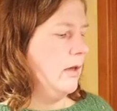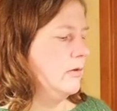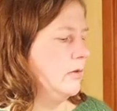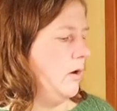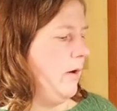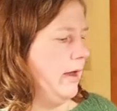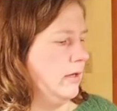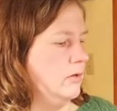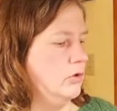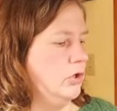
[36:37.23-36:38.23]
So I
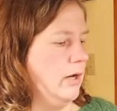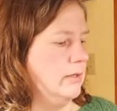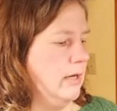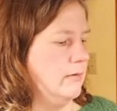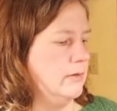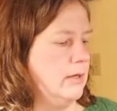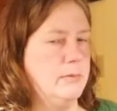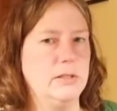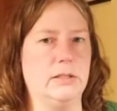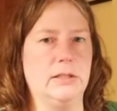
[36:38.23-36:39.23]
can jot down
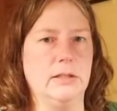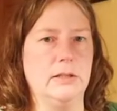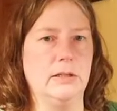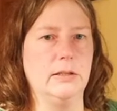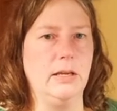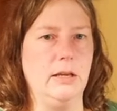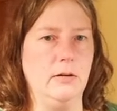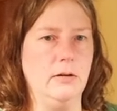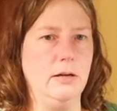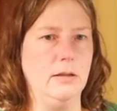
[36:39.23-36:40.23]
some statistics
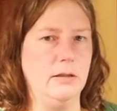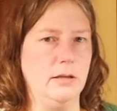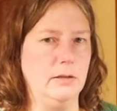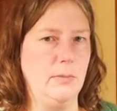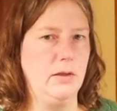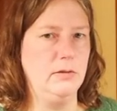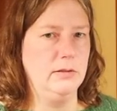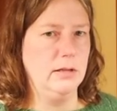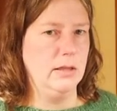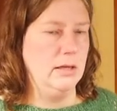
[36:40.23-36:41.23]
here in these
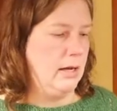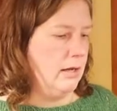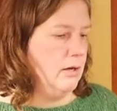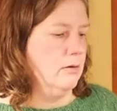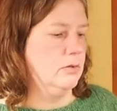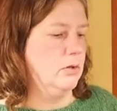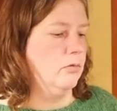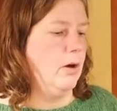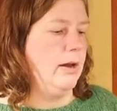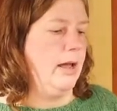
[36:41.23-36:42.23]
months, and then I can also
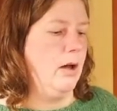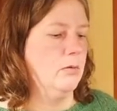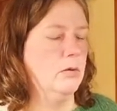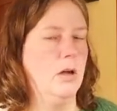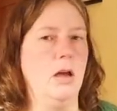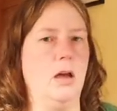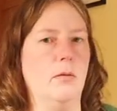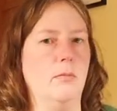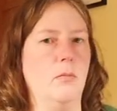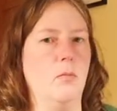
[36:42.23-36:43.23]
write out
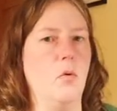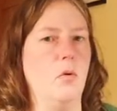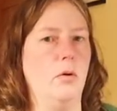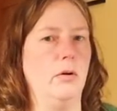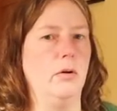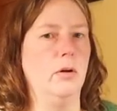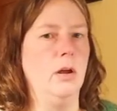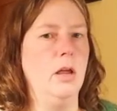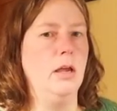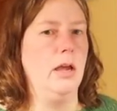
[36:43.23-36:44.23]
more
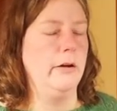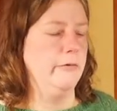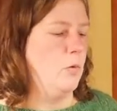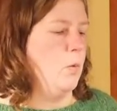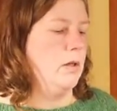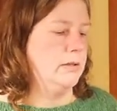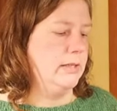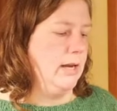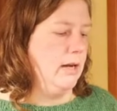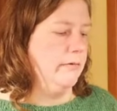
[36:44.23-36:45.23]
kind of
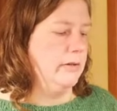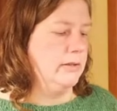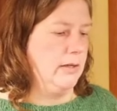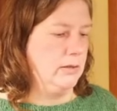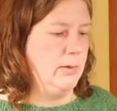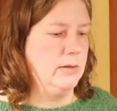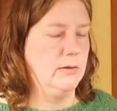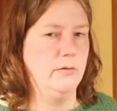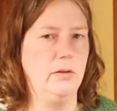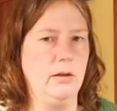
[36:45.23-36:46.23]
qualitative
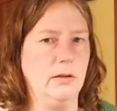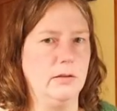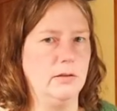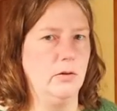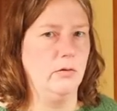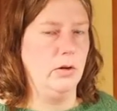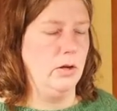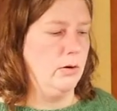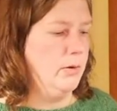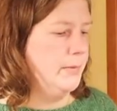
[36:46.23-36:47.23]
assessments of things over
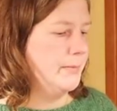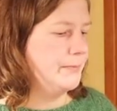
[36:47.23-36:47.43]
here.